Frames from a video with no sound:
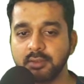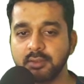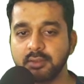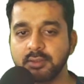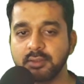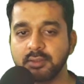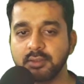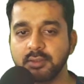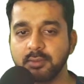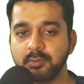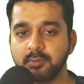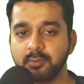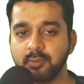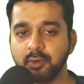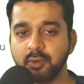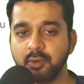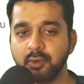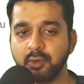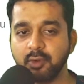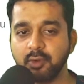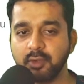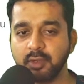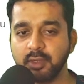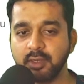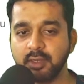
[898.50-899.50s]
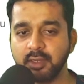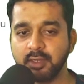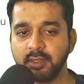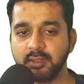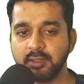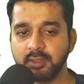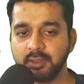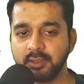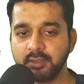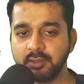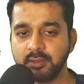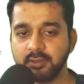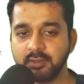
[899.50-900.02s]
is a blog and I
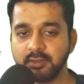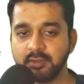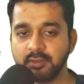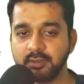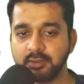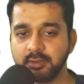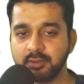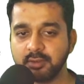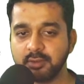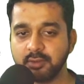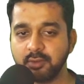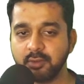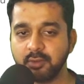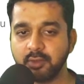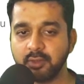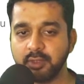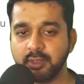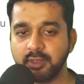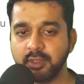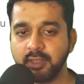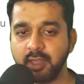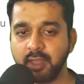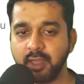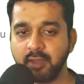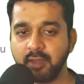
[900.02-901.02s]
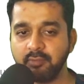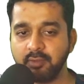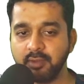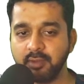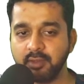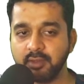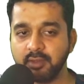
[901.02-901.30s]
think this is already having